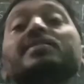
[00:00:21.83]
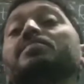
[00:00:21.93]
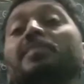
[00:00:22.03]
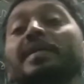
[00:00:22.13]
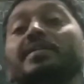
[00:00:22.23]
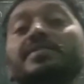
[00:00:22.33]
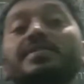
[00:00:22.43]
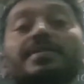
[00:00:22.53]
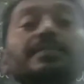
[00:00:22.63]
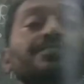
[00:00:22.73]
means
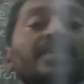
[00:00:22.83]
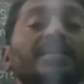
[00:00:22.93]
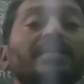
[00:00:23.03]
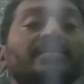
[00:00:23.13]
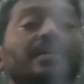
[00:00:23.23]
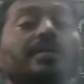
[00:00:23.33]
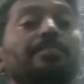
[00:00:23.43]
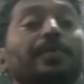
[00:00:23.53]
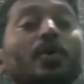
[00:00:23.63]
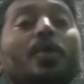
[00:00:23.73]
the
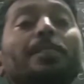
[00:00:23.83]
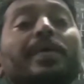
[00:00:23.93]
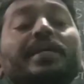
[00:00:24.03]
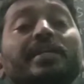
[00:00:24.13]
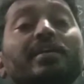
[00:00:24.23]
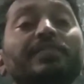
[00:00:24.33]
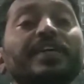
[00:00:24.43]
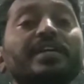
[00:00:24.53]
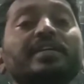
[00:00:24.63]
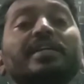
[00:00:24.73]
property of a
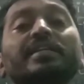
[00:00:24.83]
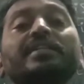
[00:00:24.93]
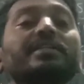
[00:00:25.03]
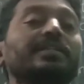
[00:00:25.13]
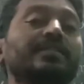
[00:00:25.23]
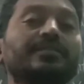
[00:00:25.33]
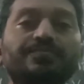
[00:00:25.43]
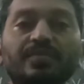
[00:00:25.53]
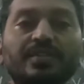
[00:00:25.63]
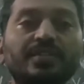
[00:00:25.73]
conductor.
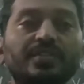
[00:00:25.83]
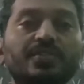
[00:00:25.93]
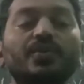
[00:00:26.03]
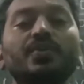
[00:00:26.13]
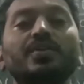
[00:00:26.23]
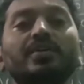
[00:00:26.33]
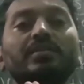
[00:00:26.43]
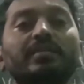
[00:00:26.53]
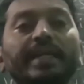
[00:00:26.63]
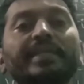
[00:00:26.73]
So
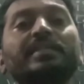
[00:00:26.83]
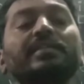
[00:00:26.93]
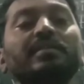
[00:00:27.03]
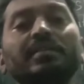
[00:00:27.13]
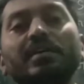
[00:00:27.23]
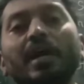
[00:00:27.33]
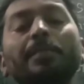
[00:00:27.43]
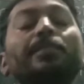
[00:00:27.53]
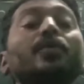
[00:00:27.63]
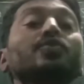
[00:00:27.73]
that
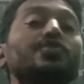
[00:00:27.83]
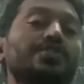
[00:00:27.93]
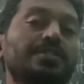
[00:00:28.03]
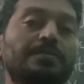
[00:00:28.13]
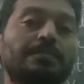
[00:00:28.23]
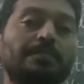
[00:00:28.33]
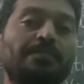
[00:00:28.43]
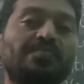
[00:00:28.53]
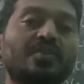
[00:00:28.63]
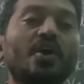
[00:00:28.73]
opposes
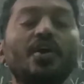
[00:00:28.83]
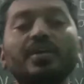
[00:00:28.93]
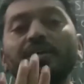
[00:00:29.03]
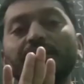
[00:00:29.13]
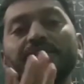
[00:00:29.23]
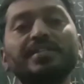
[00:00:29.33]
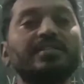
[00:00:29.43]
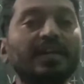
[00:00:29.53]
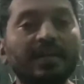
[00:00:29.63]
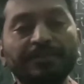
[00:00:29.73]
or resists
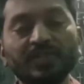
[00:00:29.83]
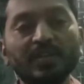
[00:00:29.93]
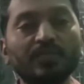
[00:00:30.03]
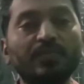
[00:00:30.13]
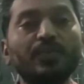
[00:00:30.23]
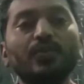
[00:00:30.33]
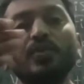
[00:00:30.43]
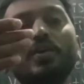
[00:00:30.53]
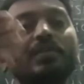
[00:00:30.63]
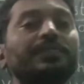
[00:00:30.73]
the flow
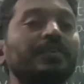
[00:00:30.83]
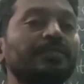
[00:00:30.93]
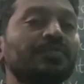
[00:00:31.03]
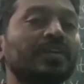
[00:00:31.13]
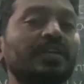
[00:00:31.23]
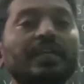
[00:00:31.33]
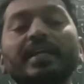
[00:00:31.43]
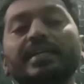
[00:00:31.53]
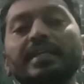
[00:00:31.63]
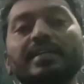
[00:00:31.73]
of
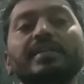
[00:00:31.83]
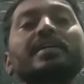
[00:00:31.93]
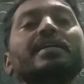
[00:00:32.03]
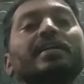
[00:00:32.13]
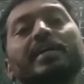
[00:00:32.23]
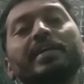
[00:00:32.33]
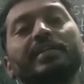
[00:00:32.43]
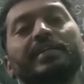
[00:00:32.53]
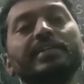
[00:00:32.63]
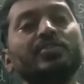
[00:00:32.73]
electric current
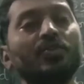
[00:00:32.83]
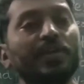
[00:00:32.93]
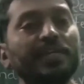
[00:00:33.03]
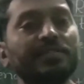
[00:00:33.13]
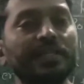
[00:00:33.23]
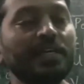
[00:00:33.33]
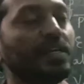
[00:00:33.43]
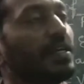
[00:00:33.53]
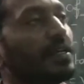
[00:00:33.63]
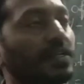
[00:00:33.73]
is called as the
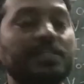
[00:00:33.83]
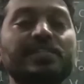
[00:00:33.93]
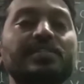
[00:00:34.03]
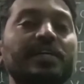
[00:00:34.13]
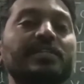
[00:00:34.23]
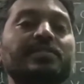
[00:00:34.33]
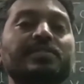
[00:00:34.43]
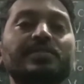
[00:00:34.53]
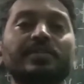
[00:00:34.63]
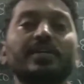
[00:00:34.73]

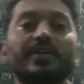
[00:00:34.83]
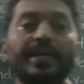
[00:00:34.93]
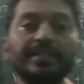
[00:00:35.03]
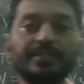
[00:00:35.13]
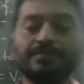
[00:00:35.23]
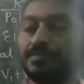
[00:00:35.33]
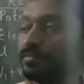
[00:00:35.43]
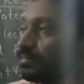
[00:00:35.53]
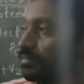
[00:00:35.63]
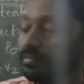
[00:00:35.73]
resistance, right?
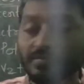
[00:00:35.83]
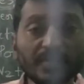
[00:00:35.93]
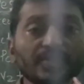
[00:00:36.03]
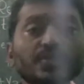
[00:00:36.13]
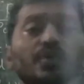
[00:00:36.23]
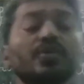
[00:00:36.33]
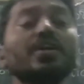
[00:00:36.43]
So